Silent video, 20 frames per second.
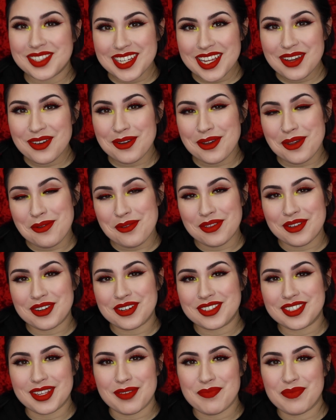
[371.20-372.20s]
see or you
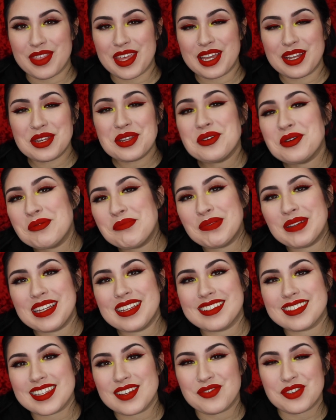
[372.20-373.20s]
learned something new,
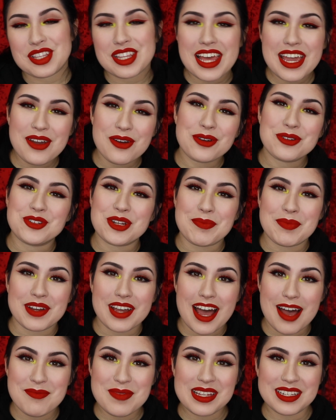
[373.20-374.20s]
please leave a like or drop a
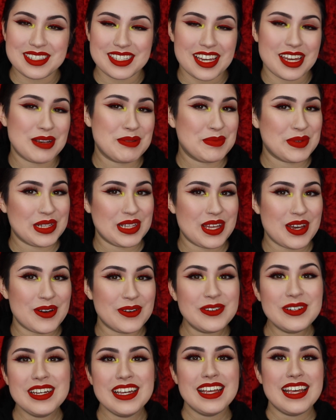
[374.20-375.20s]
comment down
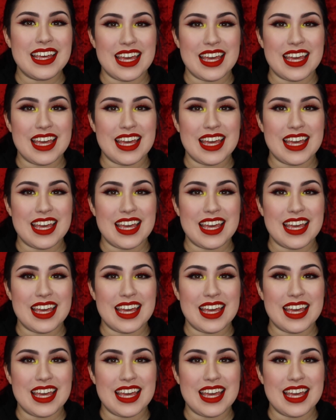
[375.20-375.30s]
below.